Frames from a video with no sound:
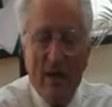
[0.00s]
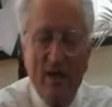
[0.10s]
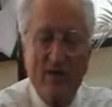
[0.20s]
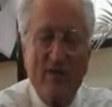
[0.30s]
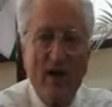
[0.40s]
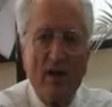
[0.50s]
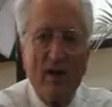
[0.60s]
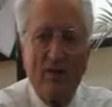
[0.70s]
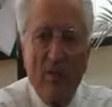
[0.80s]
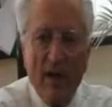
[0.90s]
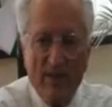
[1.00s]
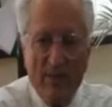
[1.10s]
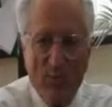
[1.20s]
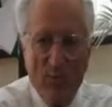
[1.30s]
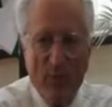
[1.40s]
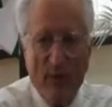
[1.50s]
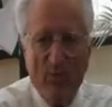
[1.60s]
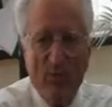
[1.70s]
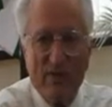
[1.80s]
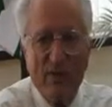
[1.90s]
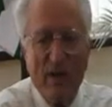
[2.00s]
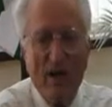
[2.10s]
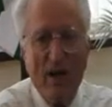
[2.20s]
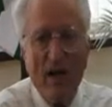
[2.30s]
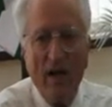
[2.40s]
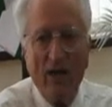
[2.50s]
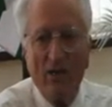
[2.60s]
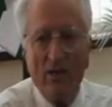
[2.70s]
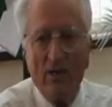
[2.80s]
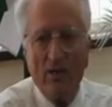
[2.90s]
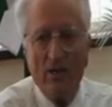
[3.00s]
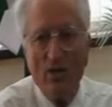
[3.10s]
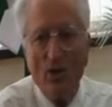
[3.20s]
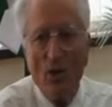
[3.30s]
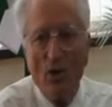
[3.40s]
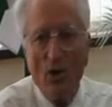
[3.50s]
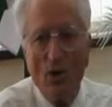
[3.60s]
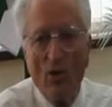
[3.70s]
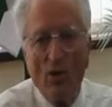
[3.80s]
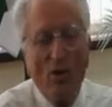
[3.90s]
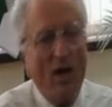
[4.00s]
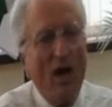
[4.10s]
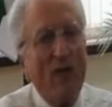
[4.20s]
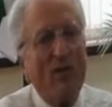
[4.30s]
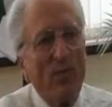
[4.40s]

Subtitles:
as far as passport papers and other